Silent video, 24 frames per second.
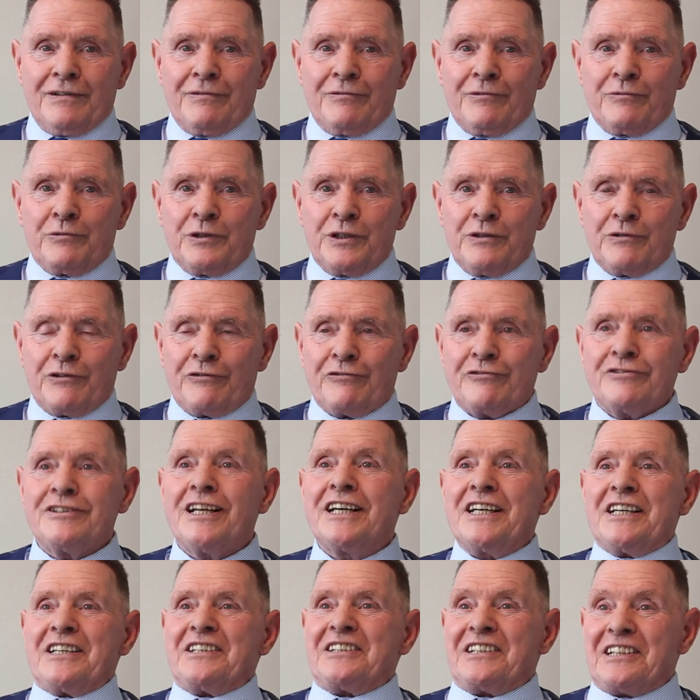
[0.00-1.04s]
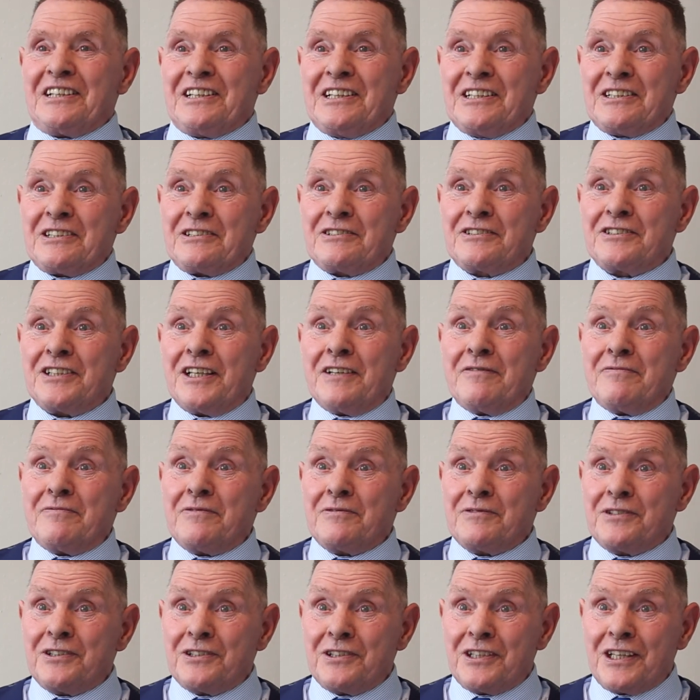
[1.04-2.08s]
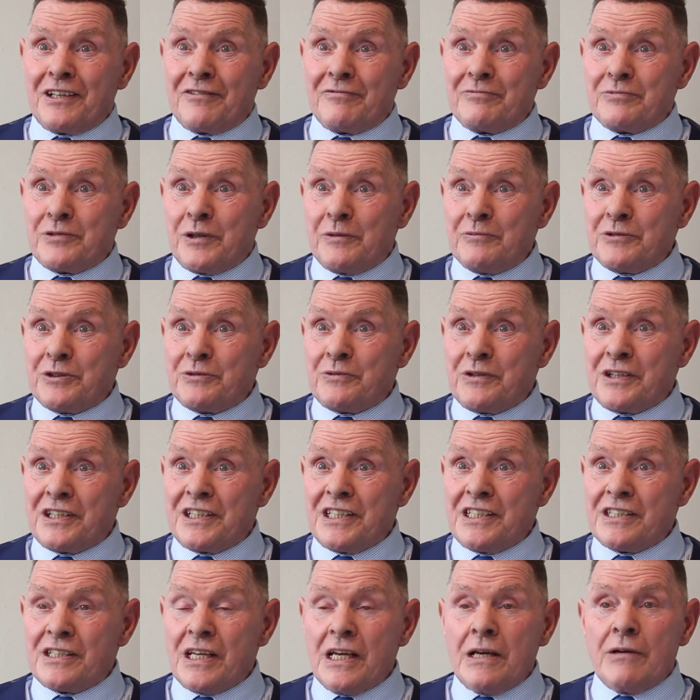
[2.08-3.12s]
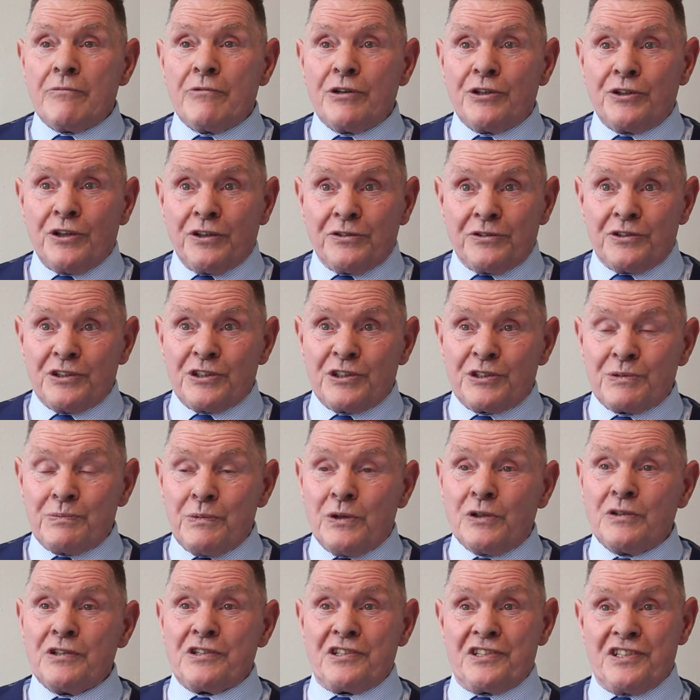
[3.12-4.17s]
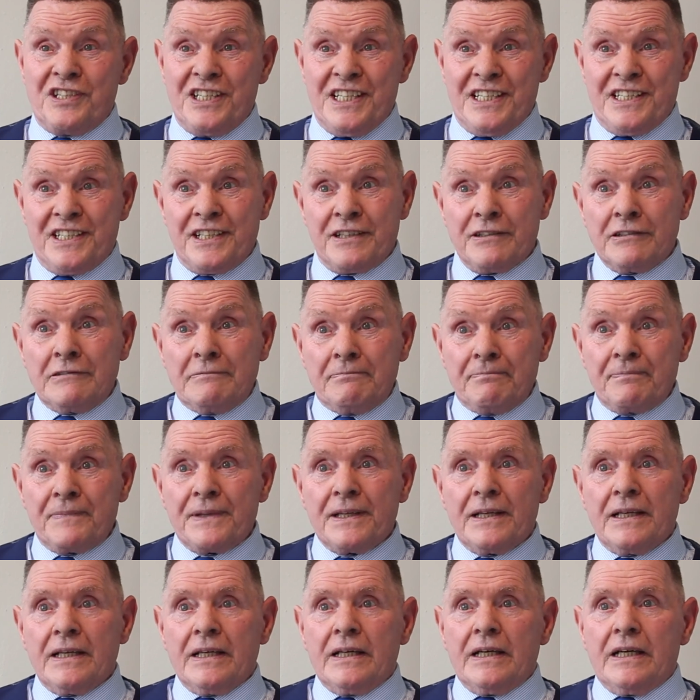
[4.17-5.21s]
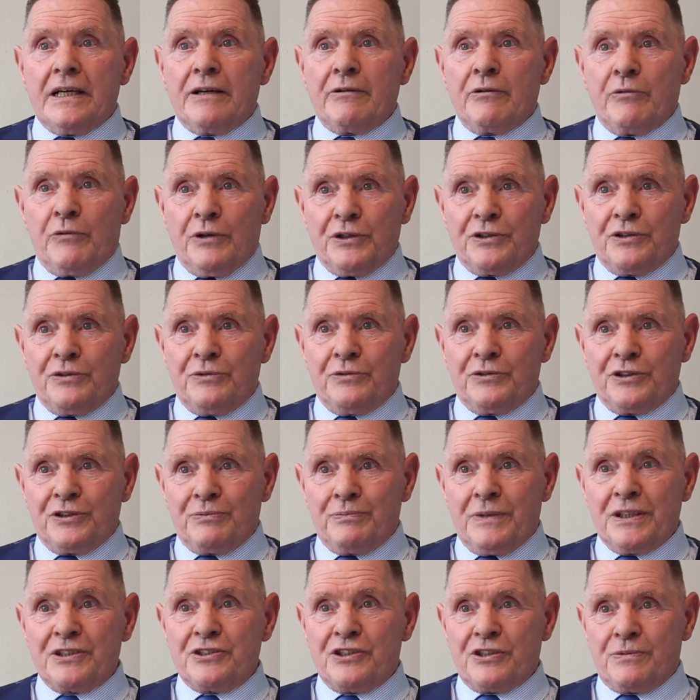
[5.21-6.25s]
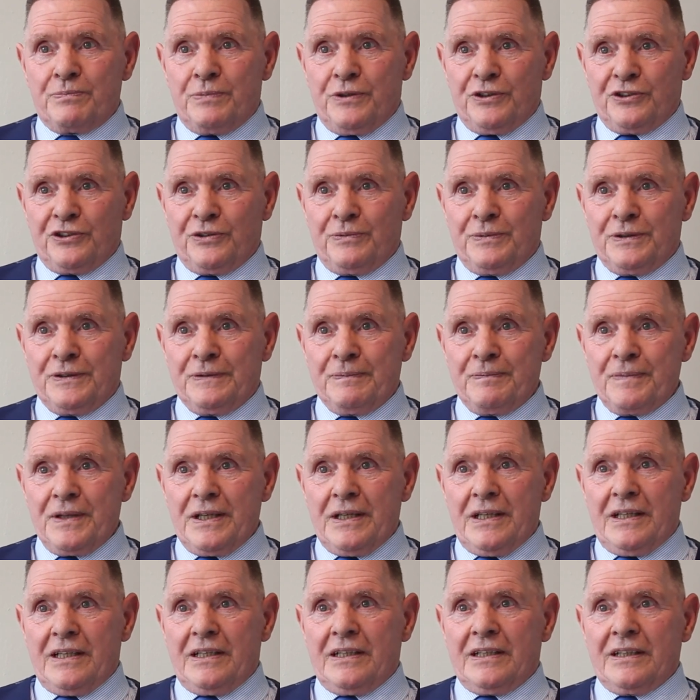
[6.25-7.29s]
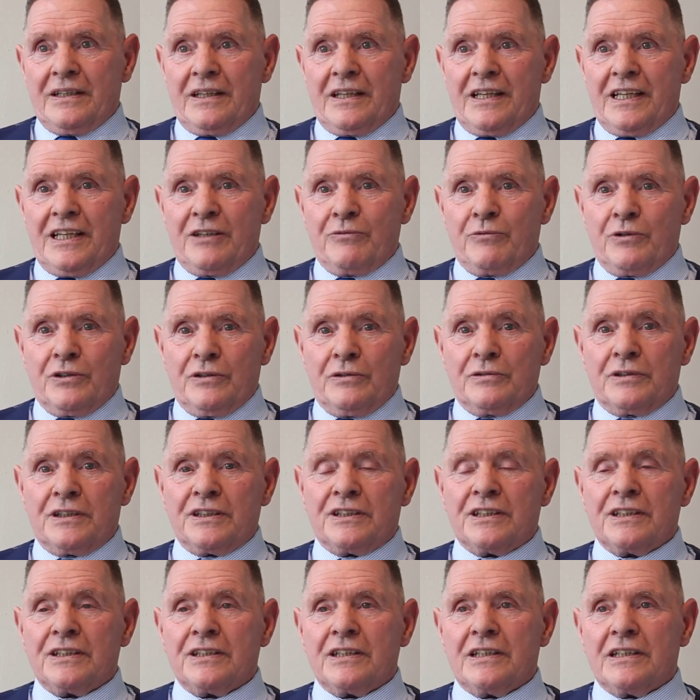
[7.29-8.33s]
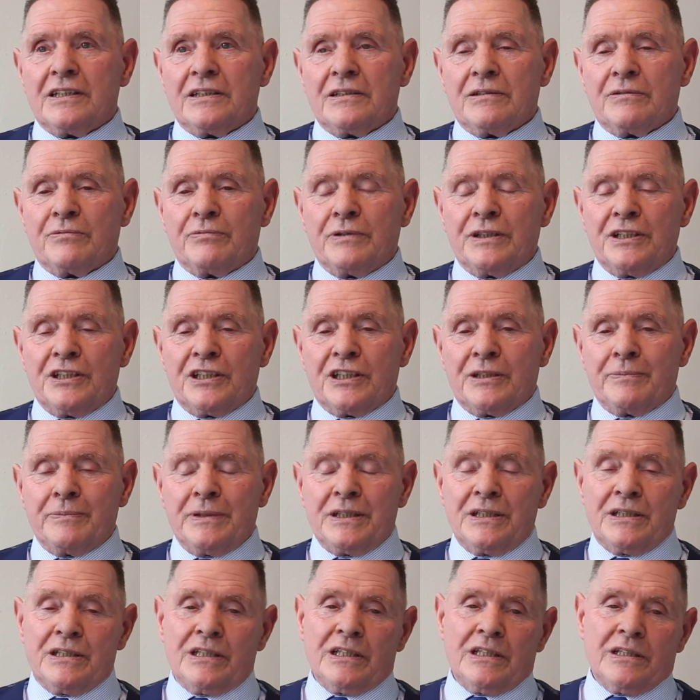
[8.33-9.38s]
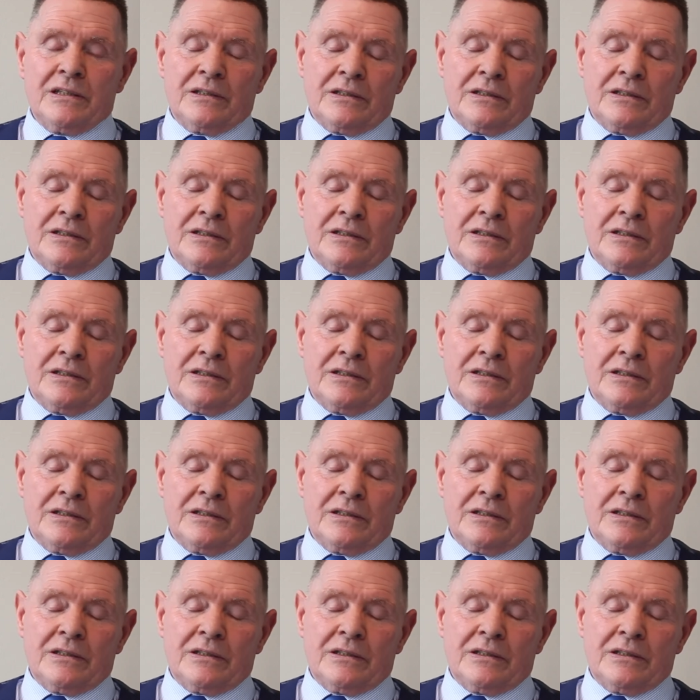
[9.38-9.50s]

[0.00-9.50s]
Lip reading: when they're flying in an aircraft, did they have problems with their ears? We're down to the smallest detail, and we want to know as much as possible. And then we look at it, and when they come in,